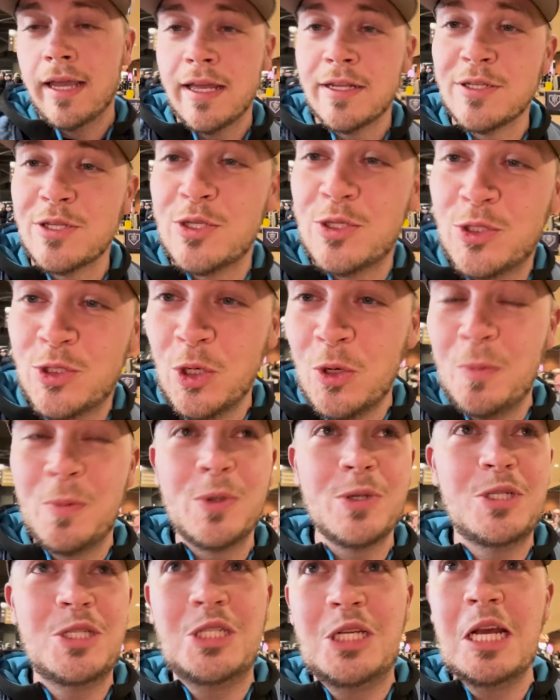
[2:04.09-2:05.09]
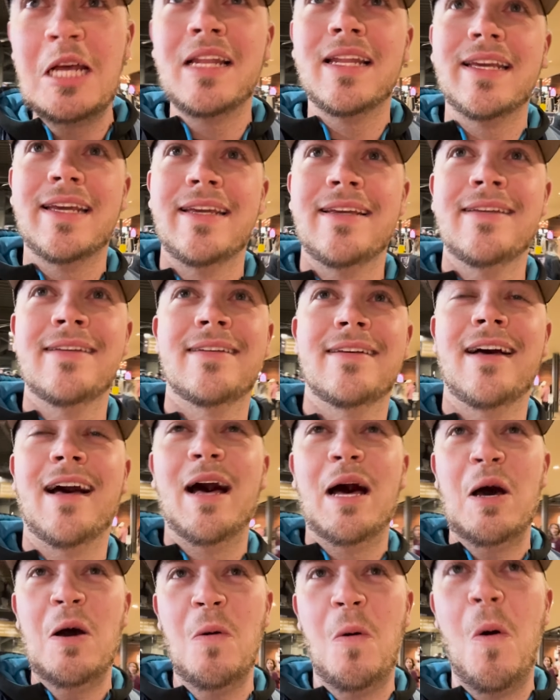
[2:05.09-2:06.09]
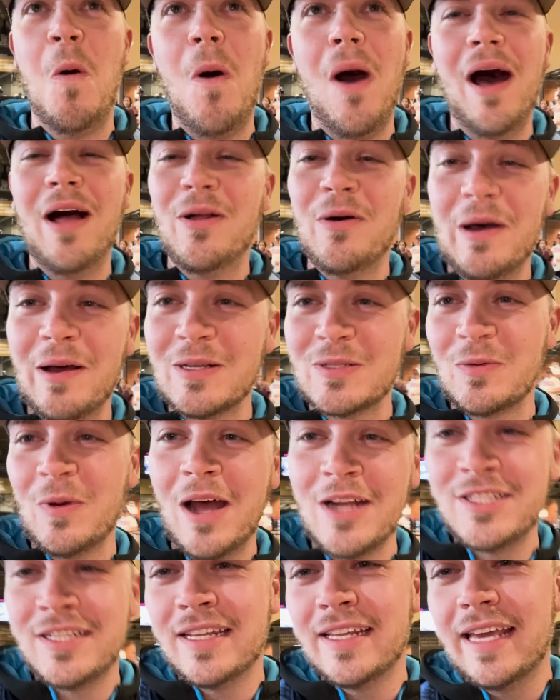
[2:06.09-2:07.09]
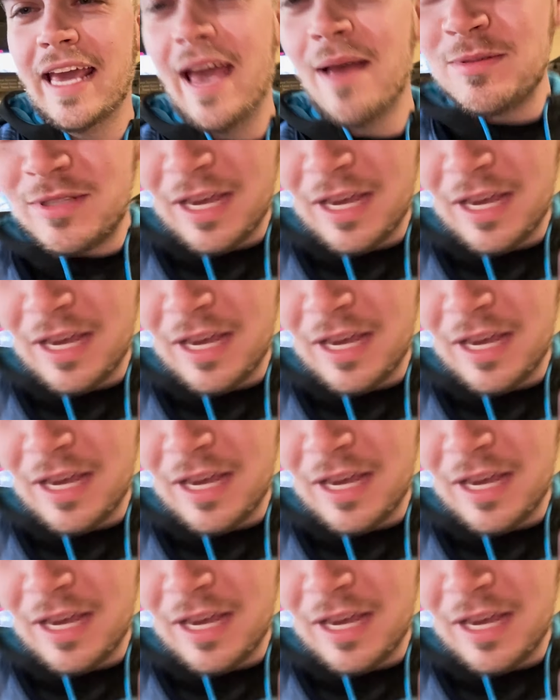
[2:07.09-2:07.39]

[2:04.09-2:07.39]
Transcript: getting super chilly uh, while I was watching the game.